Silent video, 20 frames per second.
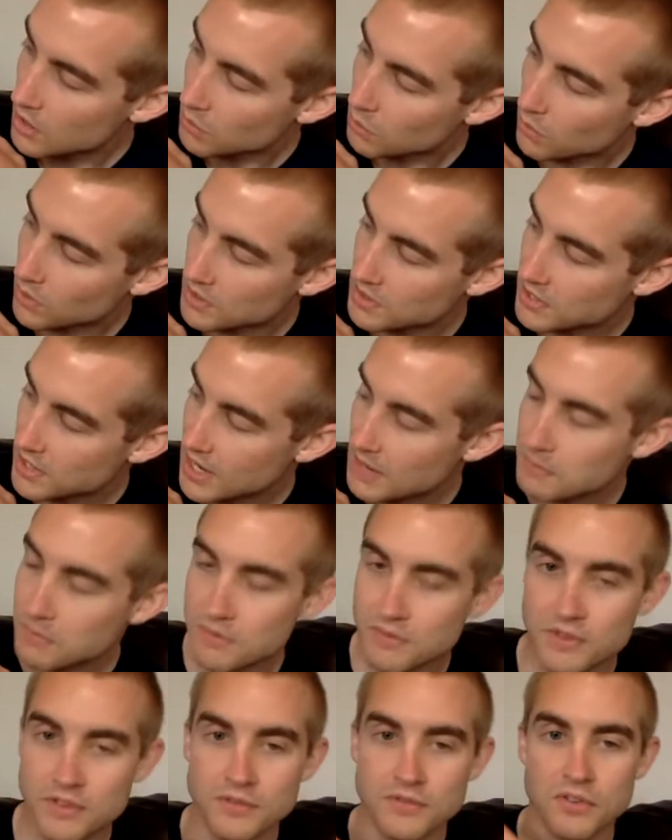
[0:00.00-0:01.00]
what type
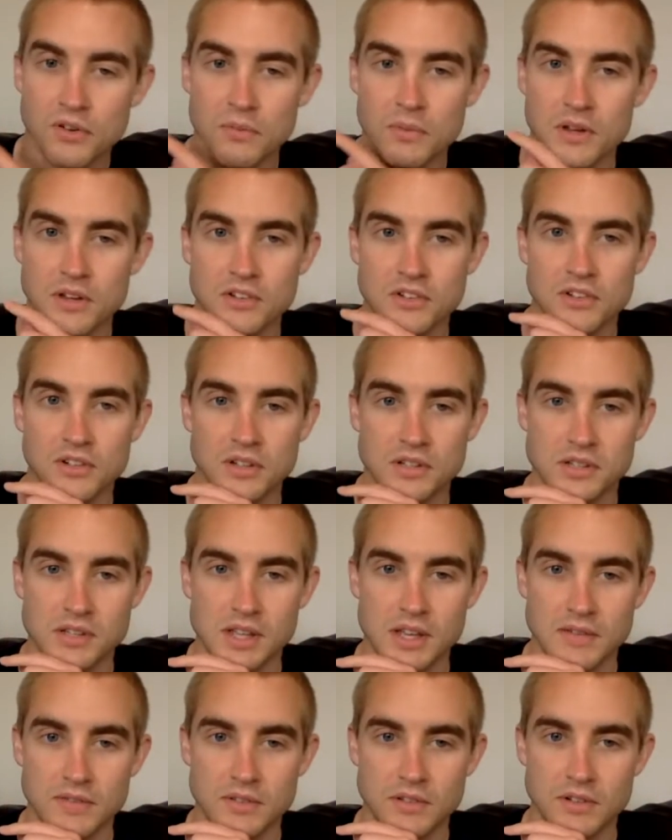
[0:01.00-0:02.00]
of information is
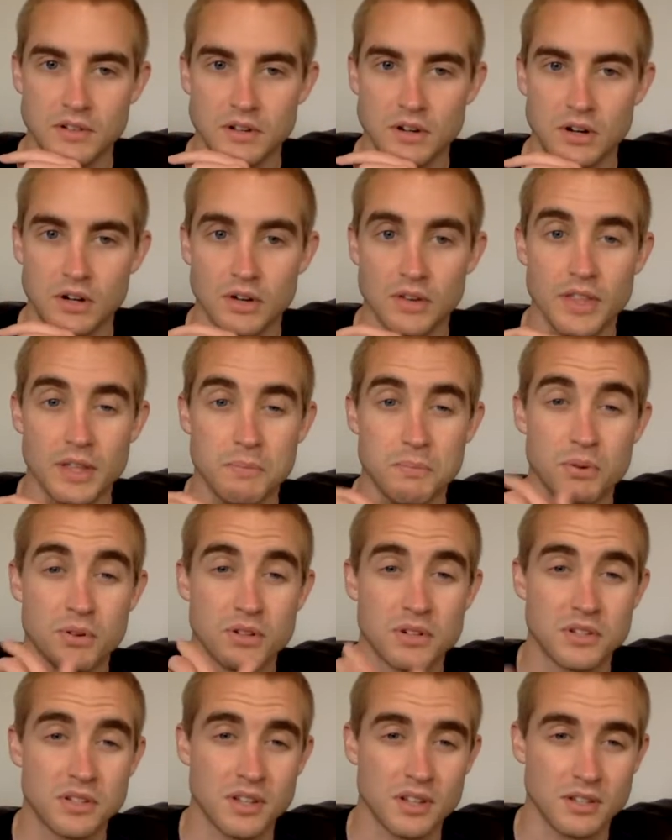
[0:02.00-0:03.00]
given? Are they
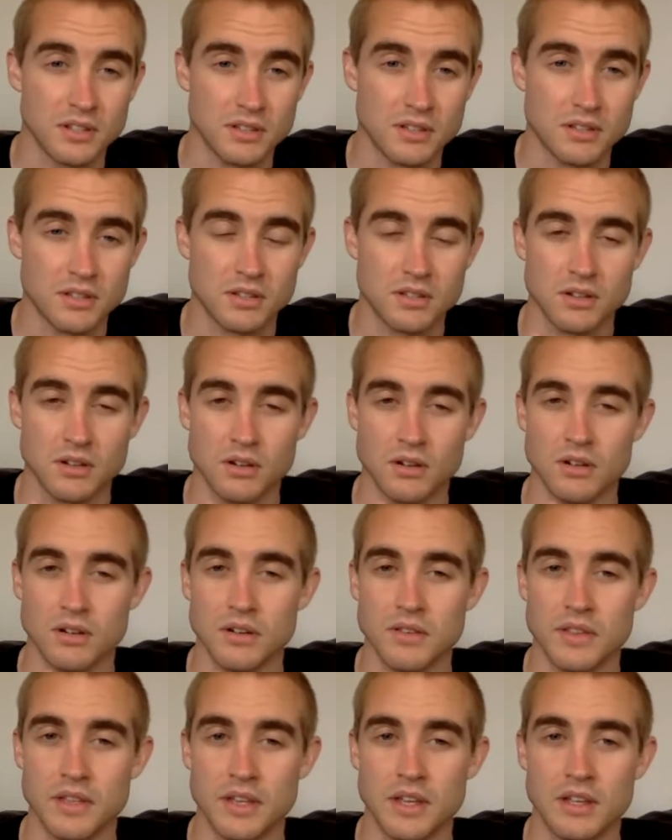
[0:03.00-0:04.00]
percents?
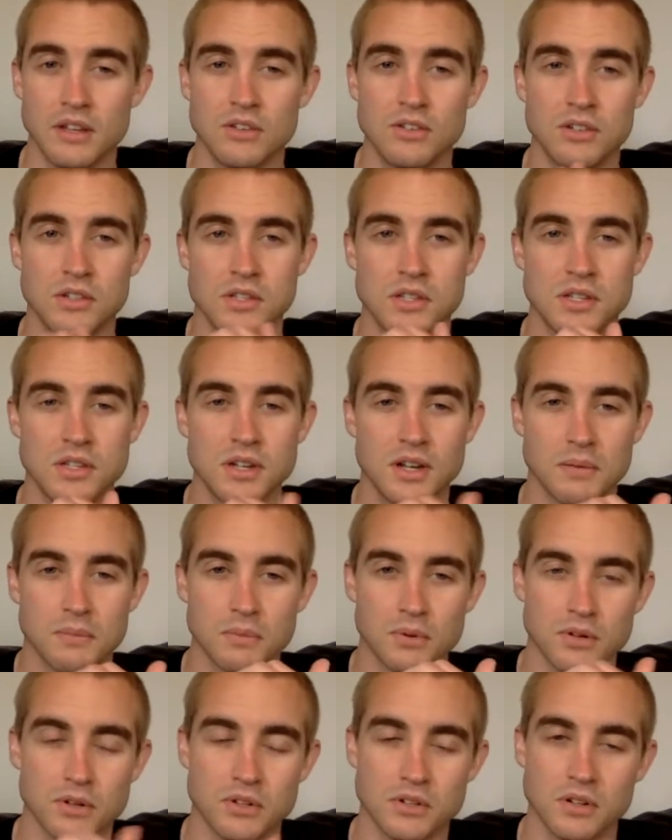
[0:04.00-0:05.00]
Are they just
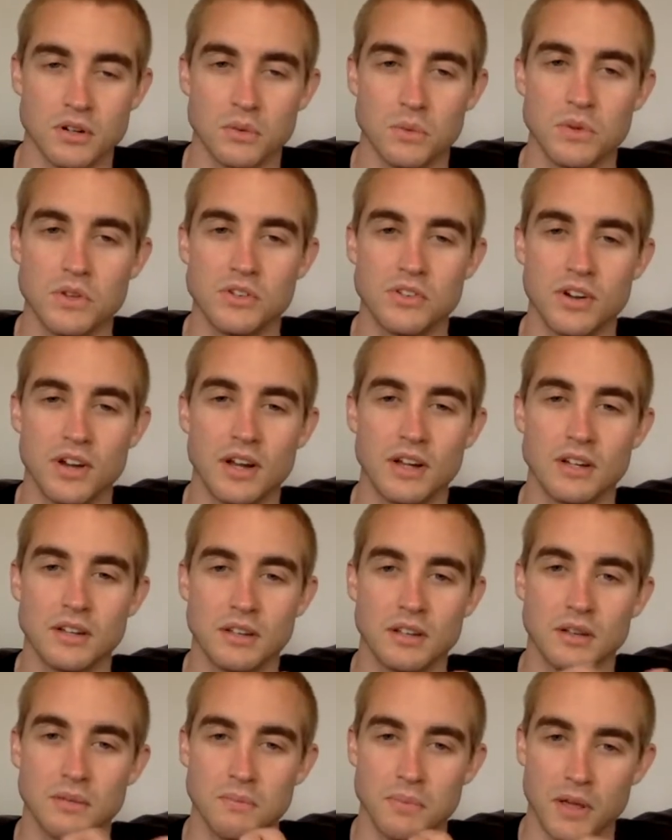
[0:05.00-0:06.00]
numbers? Are we trying
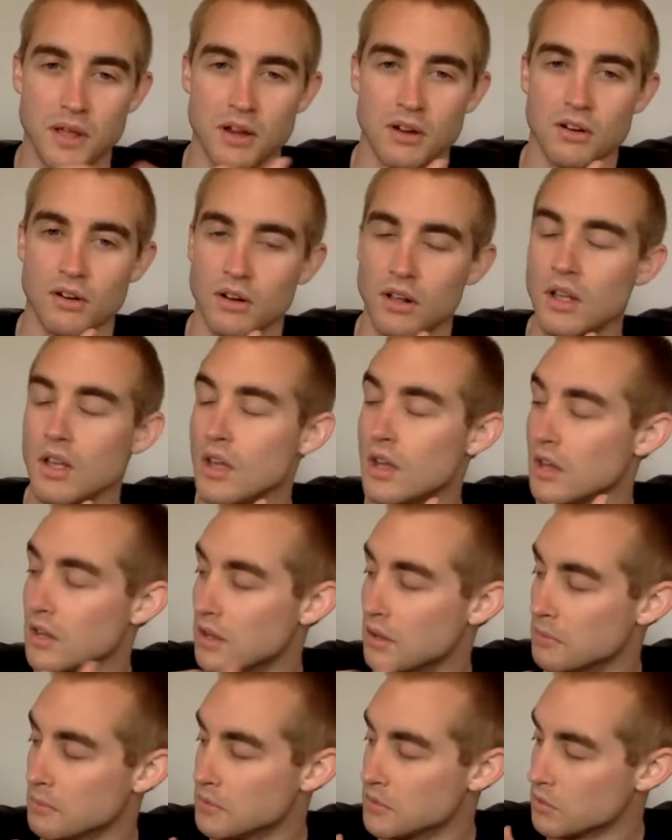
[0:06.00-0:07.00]
to compare?
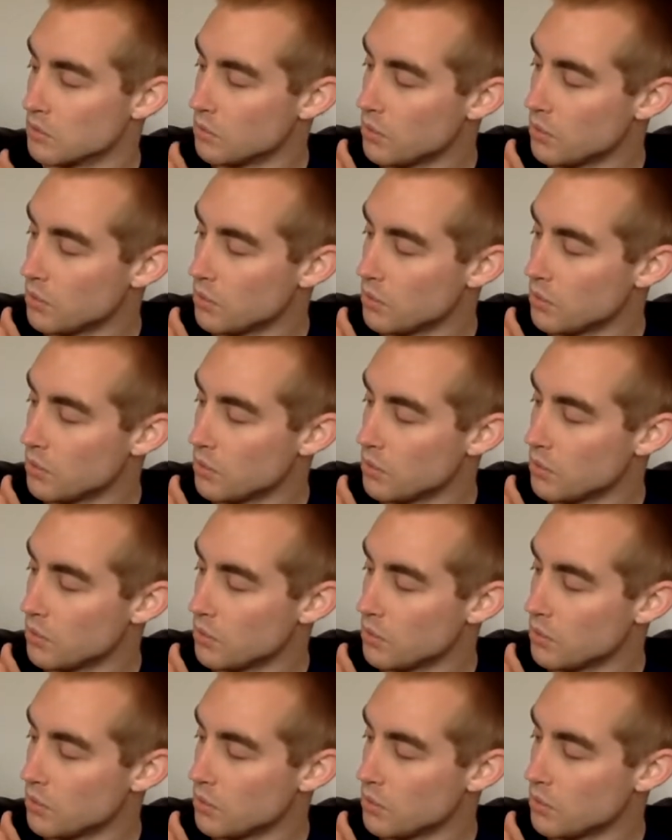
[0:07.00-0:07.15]
So